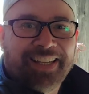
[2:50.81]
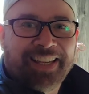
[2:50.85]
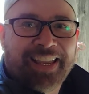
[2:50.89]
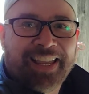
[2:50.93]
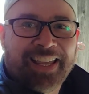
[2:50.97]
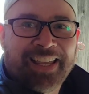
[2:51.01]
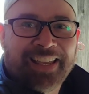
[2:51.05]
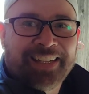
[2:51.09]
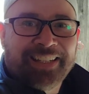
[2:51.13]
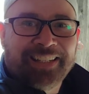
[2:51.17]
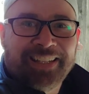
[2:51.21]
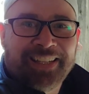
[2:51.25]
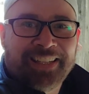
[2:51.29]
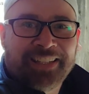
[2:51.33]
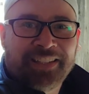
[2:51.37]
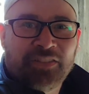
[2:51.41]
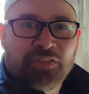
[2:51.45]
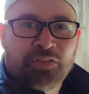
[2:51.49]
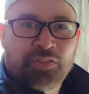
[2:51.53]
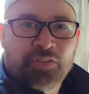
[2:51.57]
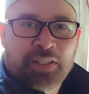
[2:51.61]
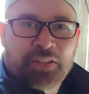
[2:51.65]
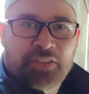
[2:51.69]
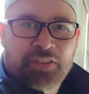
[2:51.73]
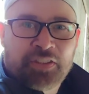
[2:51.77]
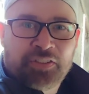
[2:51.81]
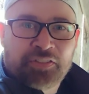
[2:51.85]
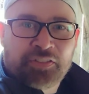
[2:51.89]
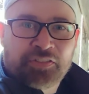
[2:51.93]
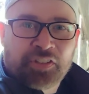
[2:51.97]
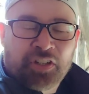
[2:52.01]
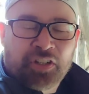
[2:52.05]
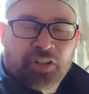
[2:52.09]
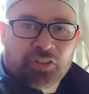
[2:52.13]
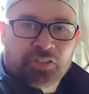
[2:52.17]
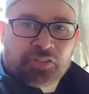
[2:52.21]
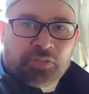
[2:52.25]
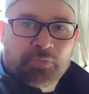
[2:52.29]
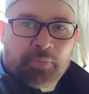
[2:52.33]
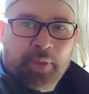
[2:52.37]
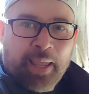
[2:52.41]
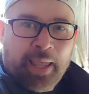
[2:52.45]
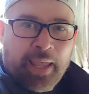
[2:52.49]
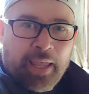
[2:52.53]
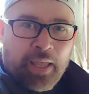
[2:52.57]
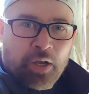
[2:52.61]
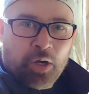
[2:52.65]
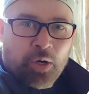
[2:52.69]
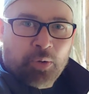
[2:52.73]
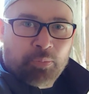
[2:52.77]
and you get these dogs some
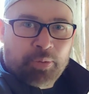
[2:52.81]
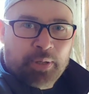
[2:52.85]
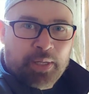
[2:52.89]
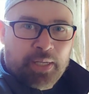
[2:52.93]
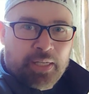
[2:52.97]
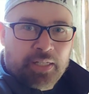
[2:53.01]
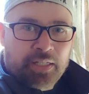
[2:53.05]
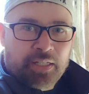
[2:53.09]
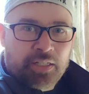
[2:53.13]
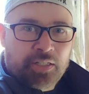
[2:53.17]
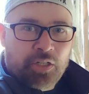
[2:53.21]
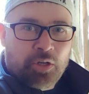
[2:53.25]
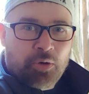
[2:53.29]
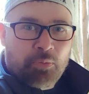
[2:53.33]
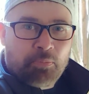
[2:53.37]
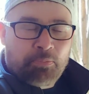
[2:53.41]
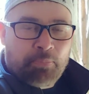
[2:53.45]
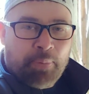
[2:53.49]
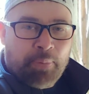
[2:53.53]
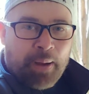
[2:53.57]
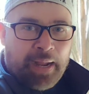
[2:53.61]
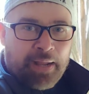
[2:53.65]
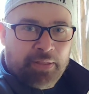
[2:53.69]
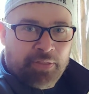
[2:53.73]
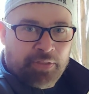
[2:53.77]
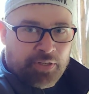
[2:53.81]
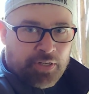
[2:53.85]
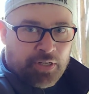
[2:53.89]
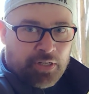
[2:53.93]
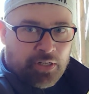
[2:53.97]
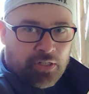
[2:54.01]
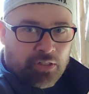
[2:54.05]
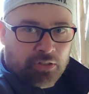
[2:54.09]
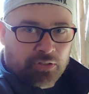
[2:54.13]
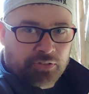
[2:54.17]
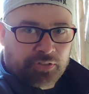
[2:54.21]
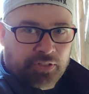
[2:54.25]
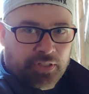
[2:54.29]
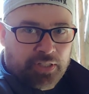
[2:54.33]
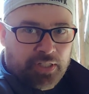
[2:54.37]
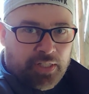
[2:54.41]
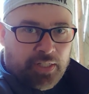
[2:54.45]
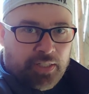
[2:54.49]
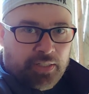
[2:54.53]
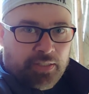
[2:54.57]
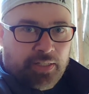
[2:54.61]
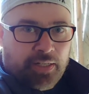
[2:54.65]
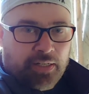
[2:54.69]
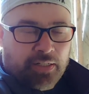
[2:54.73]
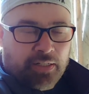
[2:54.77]
help. You don't buy the dogs.
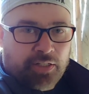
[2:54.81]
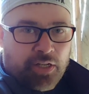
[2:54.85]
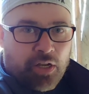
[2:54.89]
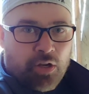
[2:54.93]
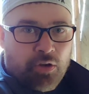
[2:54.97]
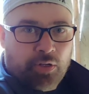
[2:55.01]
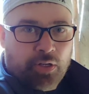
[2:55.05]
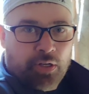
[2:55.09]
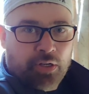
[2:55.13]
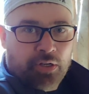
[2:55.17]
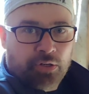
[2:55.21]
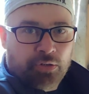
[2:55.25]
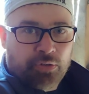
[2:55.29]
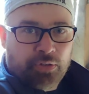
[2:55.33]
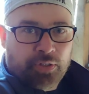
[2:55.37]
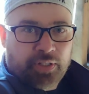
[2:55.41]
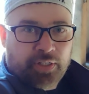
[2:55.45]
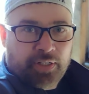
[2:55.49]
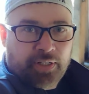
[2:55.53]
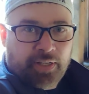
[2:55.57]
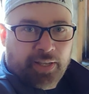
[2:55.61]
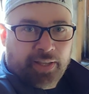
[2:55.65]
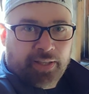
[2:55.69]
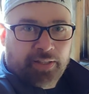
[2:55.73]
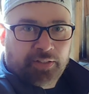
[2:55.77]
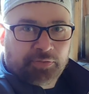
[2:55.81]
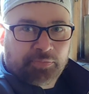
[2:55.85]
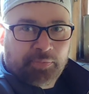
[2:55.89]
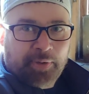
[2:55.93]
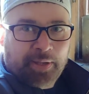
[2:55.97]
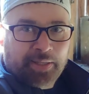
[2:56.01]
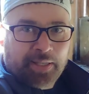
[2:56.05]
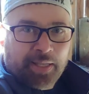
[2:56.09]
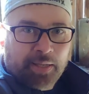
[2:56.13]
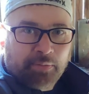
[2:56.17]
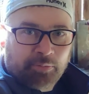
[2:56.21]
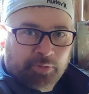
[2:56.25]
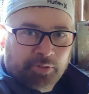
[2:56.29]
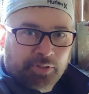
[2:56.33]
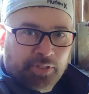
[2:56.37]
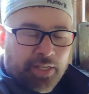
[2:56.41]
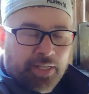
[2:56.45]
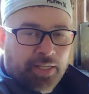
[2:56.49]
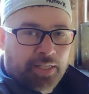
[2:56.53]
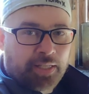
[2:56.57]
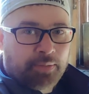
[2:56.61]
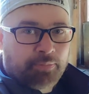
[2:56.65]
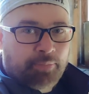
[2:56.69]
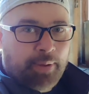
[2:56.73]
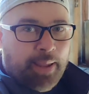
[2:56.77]
Now, Coco has made that
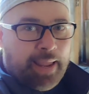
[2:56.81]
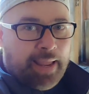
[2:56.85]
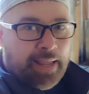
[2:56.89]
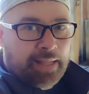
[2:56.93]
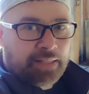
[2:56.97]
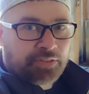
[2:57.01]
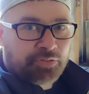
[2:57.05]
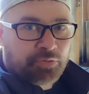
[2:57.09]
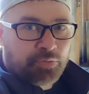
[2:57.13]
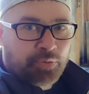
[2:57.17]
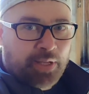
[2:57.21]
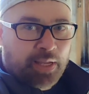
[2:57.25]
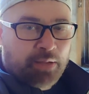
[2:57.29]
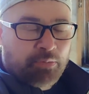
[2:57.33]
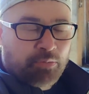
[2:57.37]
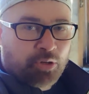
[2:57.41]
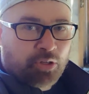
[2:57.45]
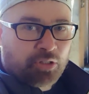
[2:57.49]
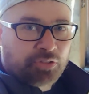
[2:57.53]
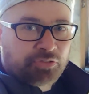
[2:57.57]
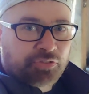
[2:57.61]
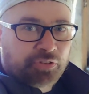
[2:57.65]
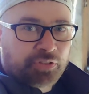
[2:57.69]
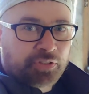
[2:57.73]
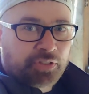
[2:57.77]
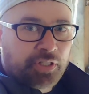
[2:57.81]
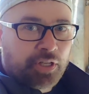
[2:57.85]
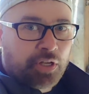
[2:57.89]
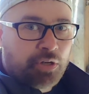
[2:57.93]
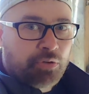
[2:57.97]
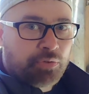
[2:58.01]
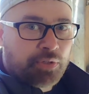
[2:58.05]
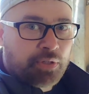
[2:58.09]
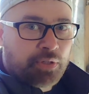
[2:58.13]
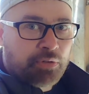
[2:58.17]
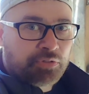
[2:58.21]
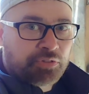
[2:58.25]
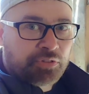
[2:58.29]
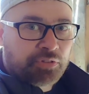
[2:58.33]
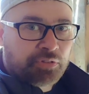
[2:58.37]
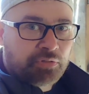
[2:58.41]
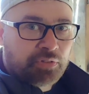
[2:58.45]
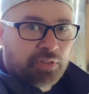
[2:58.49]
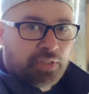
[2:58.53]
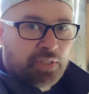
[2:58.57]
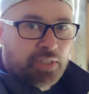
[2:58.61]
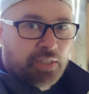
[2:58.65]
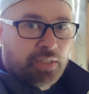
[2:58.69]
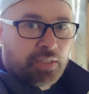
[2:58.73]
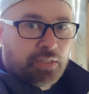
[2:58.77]
mistake in the past. We came across a goat that was in a
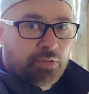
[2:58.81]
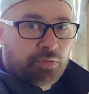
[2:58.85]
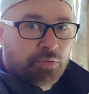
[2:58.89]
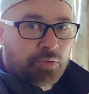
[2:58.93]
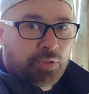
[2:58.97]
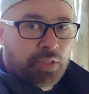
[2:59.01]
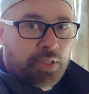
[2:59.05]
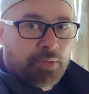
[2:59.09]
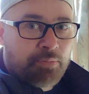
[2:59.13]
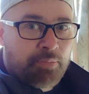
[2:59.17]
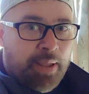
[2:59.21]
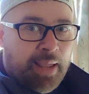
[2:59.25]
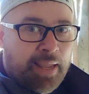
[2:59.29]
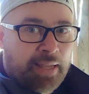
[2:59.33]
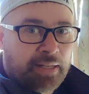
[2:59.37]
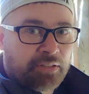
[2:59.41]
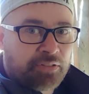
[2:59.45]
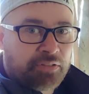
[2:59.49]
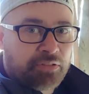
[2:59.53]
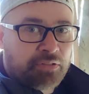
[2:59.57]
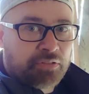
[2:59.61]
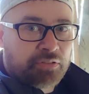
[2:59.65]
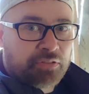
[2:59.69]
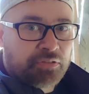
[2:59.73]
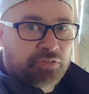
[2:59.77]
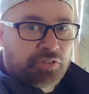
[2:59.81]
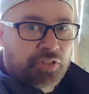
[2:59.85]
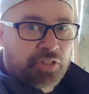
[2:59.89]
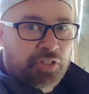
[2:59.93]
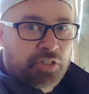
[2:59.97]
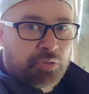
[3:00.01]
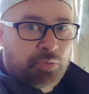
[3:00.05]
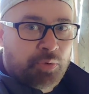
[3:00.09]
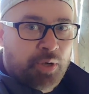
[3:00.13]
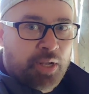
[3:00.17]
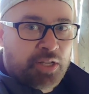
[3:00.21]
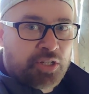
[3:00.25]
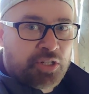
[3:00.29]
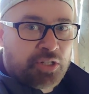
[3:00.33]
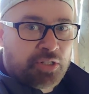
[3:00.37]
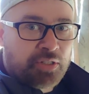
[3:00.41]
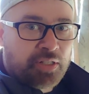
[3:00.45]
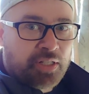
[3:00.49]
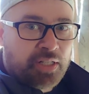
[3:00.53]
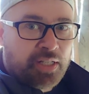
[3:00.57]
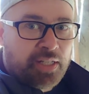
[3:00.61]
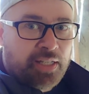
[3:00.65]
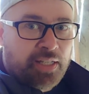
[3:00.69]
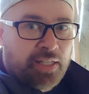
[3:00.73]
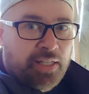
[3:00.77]
really bad situation,
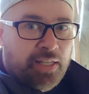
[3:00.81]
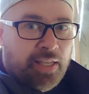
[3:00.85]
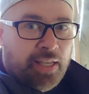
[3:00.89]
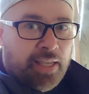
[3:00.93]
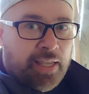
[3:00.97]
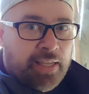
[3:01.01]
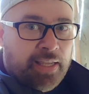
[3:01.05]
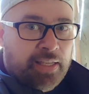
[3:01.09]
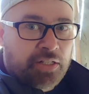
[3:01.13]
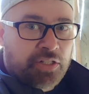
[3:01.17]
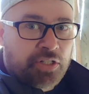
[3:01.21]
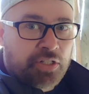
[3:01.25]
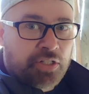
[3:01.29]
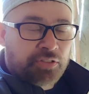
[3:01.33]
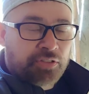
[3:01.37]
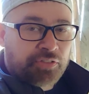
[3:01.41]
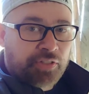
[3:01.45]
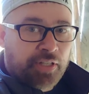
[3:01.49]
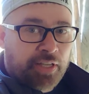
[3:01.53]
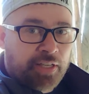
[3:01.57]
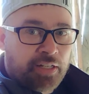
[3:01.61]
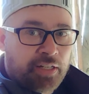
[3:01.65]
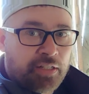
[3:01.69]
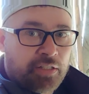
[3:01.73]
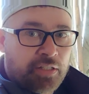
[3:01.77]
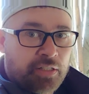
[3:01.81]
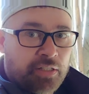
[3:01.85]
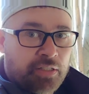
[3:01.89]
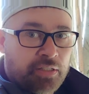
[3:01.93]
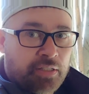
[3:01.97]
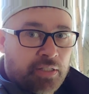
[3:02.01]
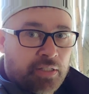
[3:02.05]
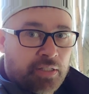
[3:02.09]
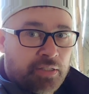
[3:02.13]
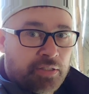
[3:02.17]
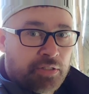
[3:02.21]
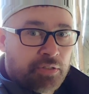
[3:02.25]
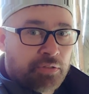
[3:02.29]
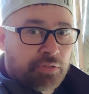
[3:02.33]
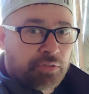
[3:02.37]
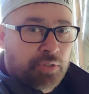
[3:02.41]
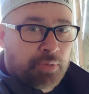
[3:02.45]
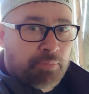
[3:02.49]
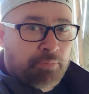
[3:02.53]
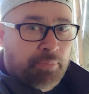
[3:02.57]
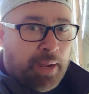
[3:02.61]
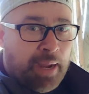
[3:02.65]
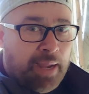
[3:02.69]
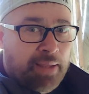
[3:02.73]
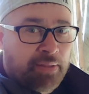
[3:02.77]
and decided that she was
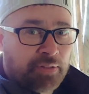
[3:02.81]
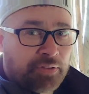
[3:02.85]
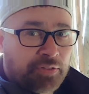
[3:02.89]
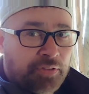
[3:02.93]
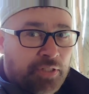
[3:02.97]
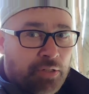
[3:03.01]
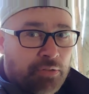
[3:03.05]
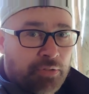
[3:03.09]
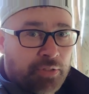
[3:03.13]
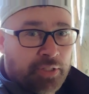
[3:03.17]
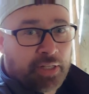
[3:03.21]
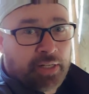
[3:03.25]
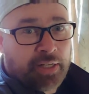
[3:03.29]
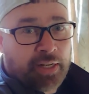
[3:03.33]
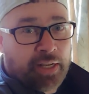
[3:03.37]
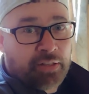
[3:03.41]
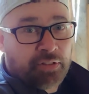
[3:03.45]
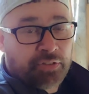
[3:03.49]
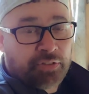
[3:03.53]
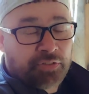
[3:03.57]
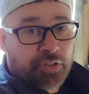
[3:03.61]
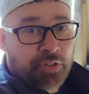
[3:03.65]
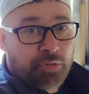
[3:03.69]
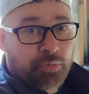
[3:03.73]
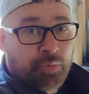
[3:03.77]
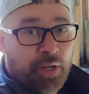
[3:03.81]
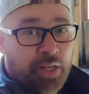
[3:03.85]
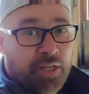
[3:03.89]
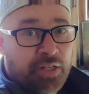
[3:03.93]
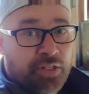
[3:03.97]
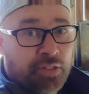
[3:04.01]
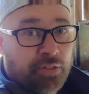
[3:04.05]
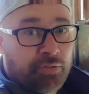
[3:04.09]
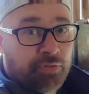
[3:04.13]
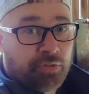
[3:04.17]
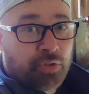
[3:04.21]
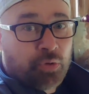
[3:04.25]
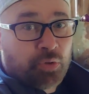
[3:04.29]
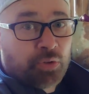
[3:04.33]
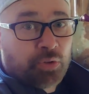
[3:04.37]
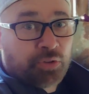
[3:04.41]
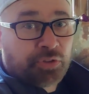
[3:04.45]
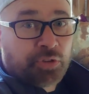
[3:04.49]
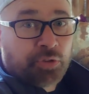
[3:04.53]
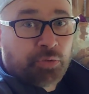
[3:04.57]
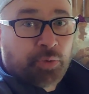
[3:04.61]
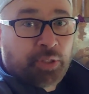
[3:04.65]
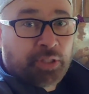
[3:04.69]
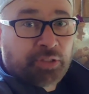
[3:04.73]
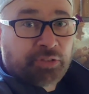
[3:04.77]
going to buy this goat to get it out of the situation. Of course,
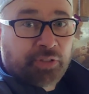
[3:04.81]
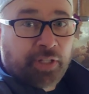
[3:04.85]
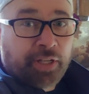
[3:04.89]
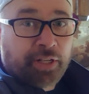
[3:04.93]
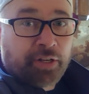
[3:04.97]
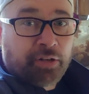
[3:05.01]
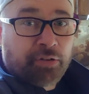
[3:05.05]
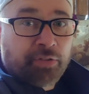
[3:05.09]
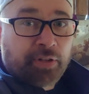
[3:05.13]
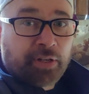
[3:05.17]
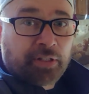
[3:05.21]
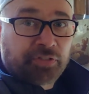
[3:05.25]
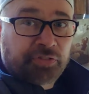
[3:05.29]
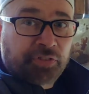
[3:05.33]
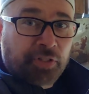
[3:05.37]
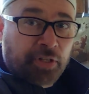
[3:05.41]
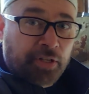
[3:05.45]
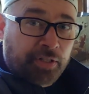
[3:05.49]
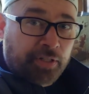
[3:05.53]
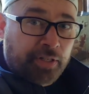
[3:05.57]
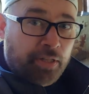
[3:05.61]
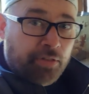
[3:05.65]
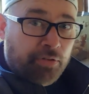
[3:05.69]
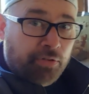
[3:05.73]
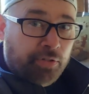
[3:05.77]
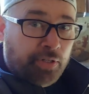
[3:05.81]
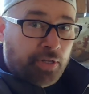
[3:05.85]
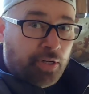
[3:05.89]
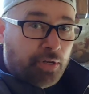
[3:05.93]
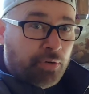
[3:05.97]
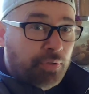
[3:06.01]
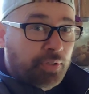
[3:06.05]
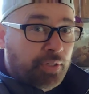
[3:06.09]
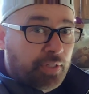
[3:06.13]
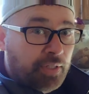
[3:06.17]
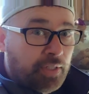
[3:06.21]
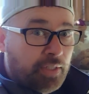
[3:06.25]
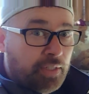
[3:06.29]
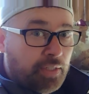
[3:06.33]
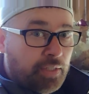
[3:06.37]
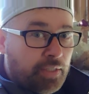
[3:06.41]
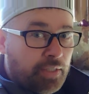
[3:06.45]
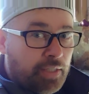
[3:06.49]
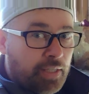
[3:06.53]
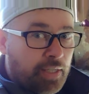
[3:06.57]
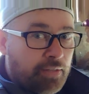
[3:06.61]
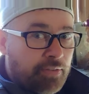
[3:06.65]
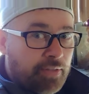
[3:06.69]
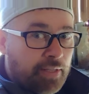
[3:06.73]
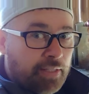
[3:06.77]
2 weeks later, there sat another goat
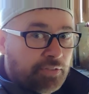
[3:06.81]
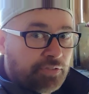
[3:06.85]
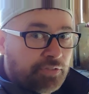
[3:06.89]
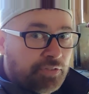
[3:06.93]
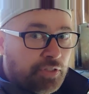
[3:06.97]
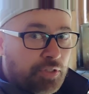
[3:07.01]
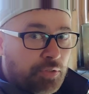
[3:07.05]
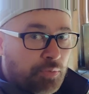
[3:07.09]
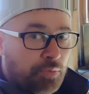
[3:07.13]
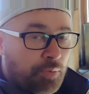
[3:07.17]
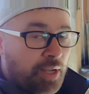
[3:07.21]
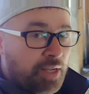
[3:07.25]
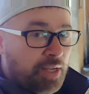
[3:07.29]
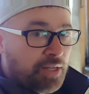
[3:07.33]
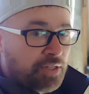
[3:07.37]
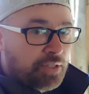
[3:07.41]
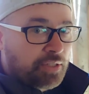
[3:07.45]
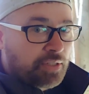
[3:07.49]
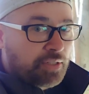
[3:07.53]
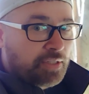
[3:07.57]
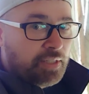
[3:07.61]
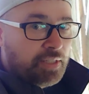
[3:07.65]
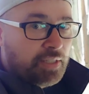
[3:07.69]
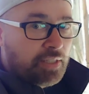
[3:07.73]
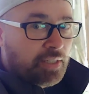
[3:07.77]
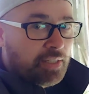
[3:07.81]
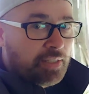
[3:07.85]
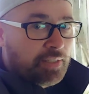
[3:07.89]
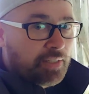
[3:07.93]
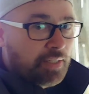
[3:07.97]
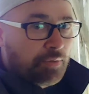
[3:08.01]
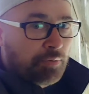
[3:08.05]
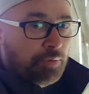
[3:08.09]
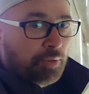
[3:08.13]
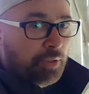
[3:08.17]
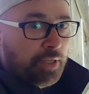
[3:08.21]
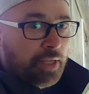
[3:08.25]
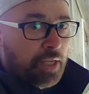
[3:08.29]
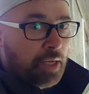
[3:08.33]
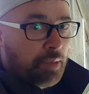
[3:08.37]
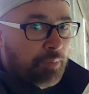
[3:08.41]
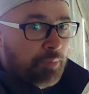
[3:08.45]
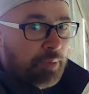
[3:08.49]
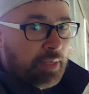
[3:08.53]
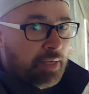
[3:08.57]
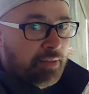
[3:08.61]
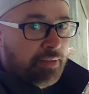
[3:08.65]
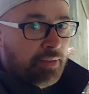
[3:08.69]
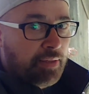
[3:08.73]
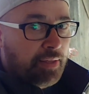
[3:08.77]
in that situation, and it didn't really help
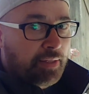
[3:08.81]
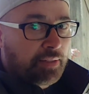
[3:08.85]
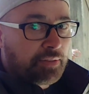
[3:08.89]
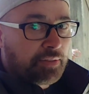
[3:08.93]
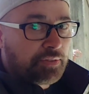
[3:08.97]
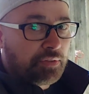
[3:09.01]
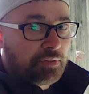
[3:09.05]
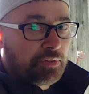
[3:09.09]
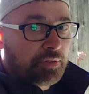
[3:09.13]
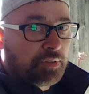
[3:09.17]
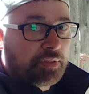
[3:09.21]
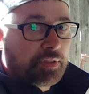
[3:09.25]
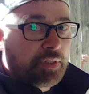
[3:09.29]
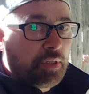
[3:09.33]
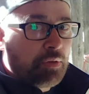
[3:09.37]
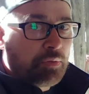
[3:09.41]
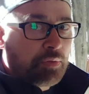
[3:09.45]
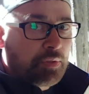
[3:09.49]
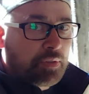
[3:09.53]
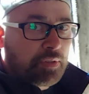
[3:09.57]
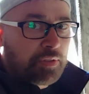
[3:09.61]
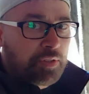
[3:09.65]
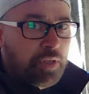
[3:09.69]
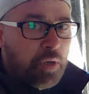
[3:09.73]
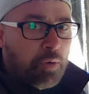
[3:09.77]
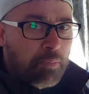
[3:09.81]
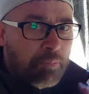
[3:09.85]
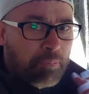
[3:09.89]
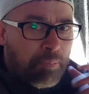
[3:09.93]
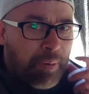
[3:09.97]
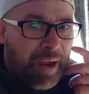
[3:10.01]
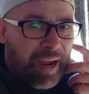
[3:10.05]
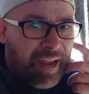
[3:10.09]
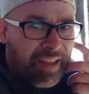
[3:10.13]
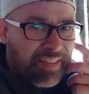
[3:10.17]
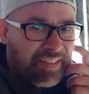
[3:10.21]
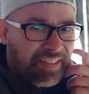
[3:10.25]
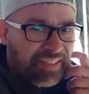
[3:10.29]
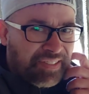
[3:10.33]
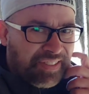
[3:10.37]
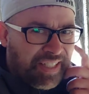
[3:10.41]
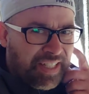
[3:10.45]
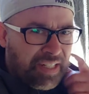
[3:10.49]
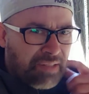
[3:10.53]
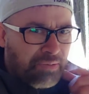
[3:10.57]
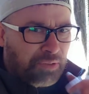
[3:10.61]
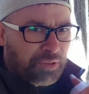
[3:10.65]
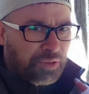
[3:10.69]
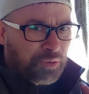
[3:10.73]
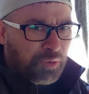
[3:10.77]
anything. So don't buy these
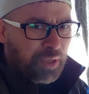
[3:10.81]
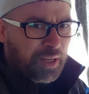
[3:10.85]
animals.